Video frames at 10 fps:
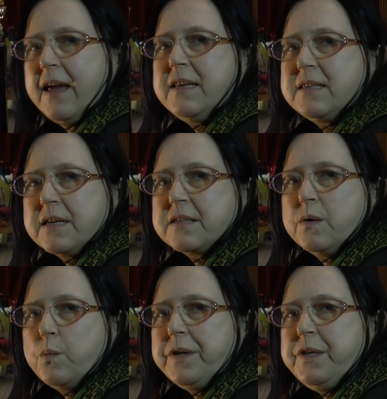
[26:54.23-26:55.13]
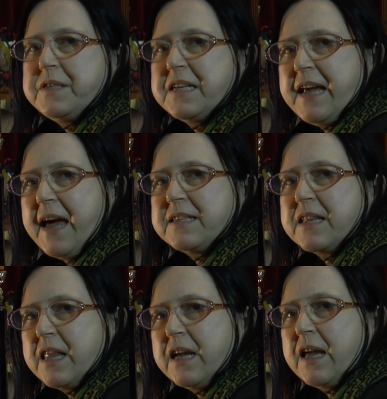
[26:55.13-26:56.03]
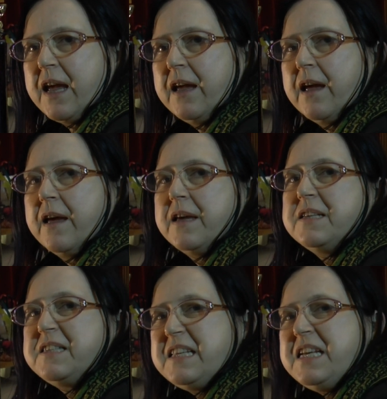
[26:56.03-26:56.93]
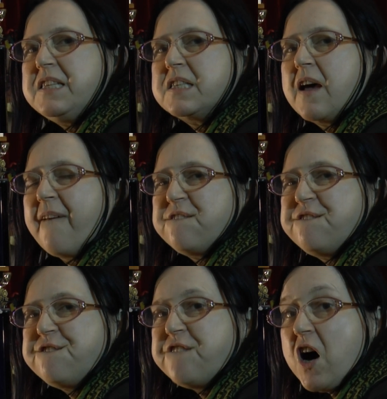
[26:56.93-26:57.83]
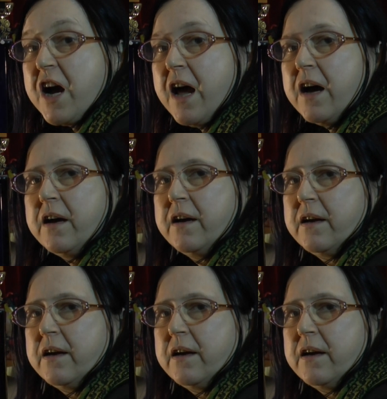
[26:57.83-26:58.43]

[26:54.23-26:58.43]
He does not want you to get to thinking ceasefire.